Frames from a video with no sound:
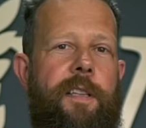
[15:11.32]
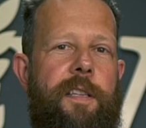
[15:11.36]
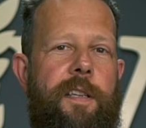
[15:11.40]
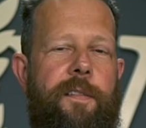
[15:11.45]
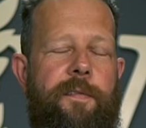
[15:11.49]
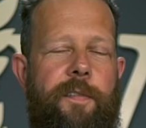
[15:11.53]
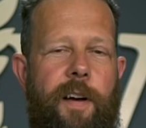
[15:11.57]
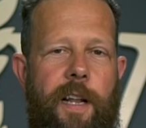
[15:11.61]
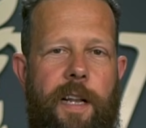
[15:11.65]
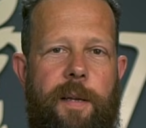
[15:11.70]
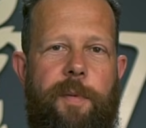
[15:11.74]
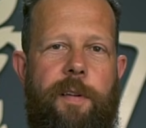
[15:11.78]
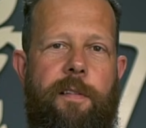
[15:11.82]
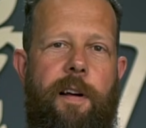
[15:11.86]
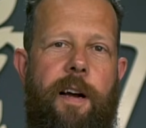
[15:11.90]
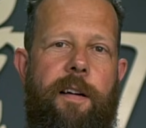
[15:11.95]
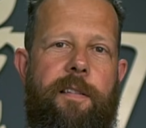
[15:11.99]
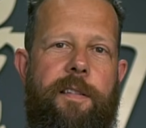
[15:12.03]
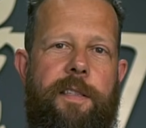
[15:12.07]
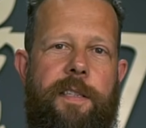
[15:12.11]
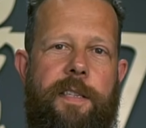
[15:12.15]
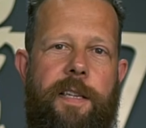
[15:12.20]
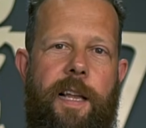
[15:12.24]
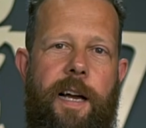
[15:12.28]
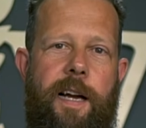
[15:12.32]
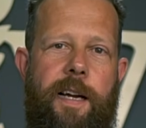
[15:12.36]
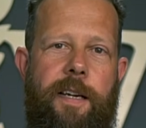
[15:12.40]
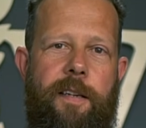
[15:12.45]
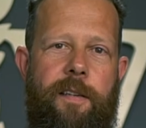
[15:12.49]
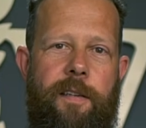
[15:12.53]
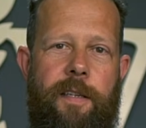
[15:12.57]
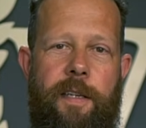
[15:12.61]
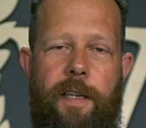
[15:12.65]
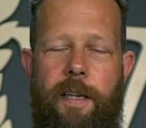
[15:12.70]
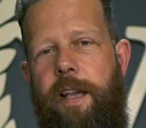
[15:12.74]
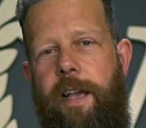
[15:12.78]
develop your own
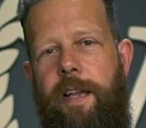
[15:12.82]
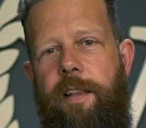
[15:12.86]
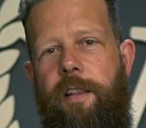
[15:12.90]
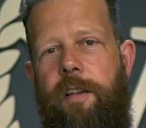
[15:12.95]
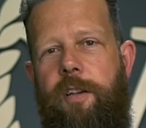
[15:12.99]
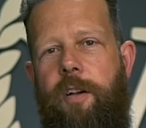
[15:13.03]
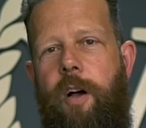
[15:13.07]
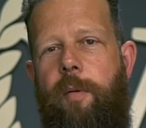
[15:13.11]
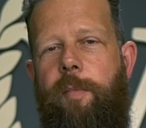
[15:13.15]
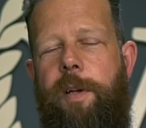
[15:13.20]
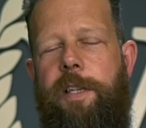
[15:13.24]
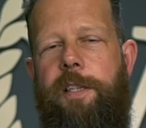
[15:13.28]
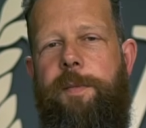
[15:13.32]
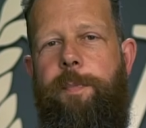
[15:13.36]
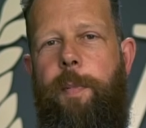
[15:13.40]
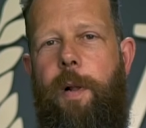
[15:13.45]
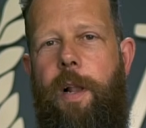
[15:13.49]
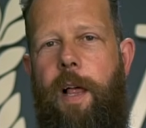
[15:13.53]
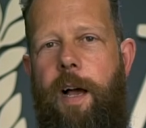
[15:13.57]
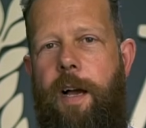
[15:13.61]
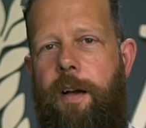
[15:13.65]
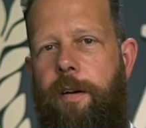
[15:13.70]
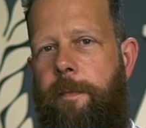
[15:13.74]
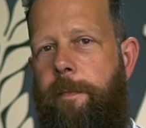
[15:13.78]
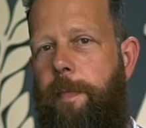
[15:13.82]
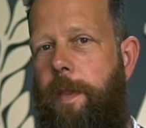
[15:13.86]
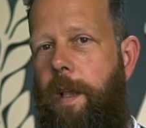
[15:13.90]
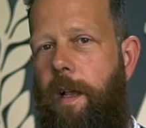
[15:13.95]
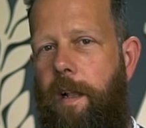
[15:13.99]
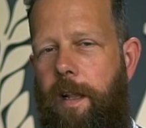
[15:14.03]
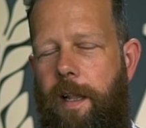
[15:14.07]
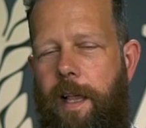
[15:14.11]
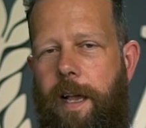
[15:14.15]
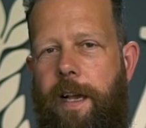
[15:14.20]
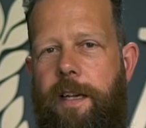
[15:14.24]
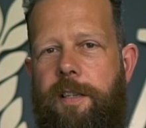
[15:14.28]
style. In the comments below,
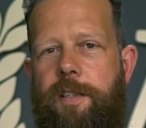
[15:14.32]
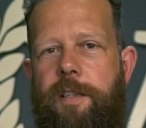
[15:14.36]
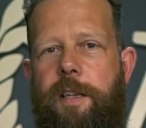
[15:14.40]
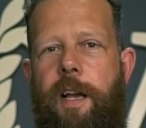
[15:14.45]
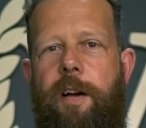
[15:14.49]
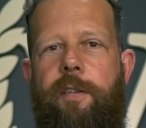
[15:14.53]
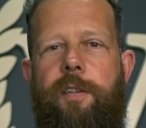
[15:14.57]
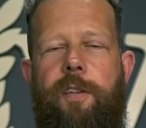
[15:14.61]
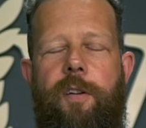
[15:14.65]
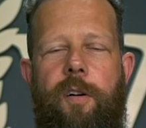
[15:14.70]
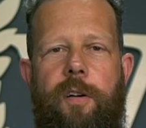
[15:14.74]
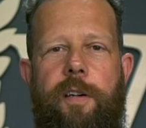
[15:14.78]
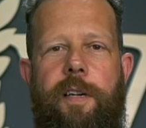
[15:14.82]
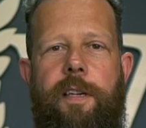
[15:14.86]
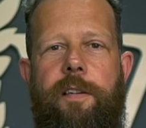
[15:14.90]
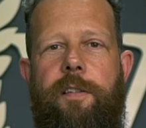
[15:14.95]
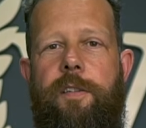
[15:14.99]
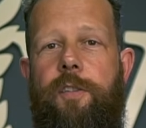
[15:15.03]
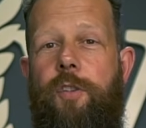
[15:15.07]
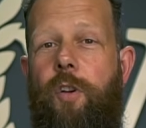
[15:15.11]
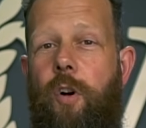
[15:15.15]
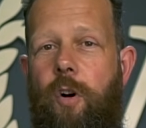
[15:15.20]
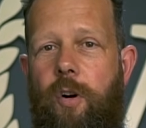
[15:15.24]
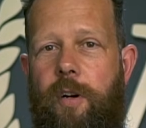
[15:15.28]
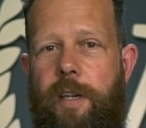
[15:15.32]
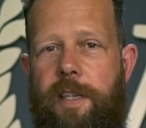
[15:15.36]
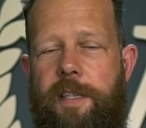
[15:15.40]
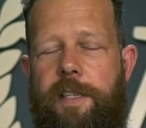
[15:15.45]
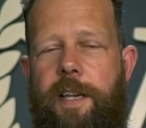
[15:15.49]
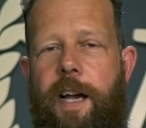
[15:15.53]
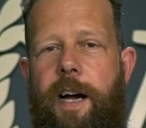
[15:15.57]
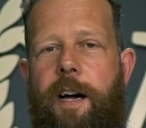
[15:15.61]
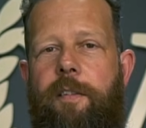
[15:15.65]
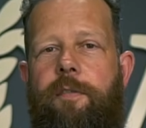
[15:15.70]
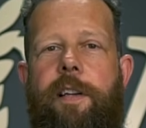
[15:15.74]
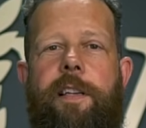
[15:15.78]
let us know your
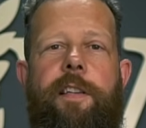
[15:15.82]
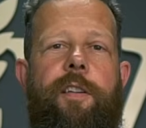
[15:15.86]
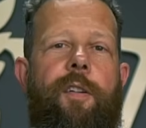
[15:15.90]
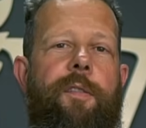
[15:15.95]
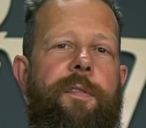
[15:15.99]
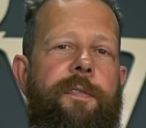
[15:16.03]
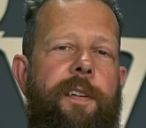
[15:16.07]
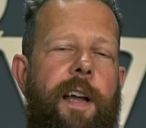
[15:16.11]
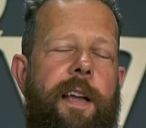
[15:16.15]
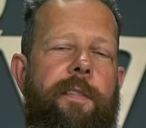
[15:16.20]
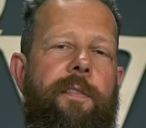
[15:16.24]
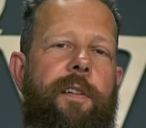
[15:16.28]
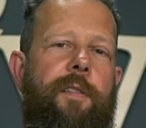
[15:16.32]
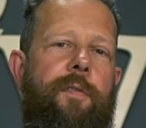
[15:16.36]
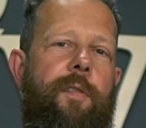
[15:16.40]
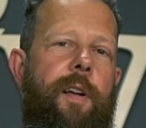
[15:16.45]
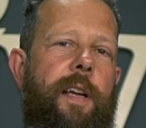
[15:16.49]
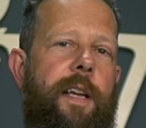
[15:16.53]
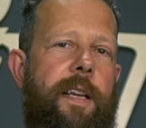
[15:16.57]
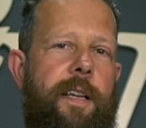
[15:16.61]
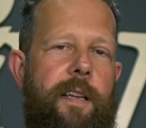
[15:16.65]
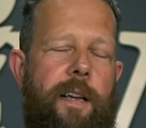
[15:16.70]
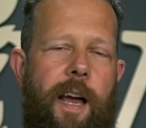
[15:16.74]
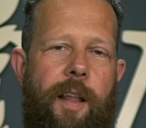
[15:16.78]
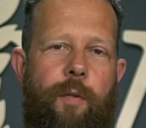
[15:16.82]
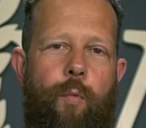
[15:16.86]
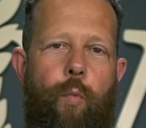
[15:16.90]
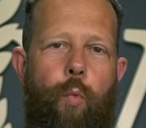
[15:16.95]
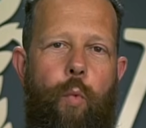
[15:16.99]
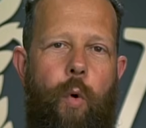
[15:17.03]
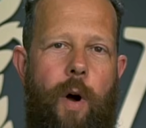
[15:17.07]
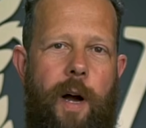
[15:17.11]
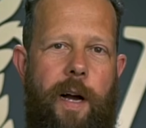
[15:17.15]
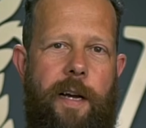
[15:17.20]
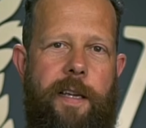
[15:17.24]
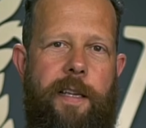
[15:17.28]
guitar rig, your favourite rig,
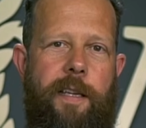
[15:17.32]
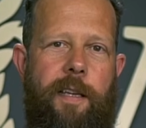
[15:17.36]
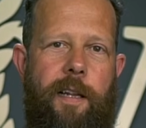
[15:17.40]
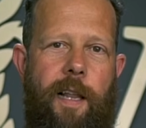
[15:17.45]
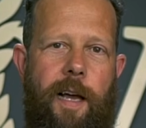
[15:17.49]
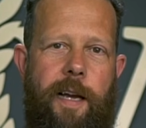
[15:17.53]
and why you